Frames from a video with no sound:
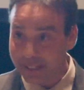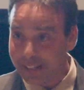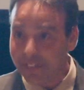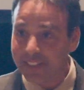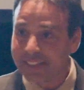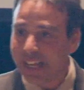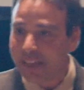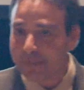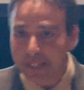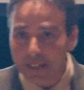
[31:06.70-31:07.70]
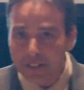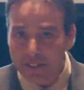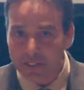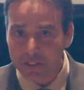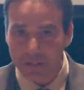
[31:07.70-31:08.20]
you can give it a name, I
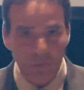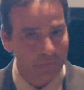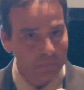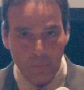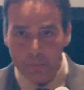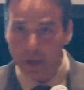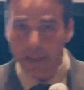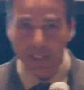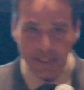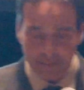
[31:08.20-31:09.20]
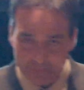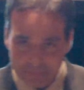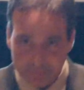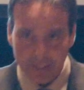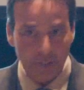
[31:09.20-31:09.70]
encourage you. Barney,
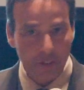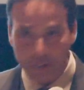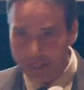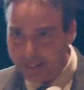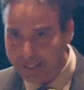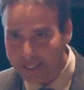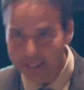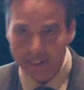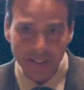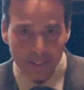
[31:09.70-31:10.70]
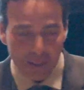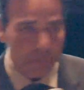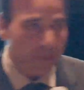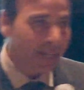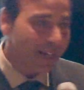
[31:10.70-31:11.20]
stress,
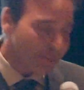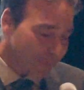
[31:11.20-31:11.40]
my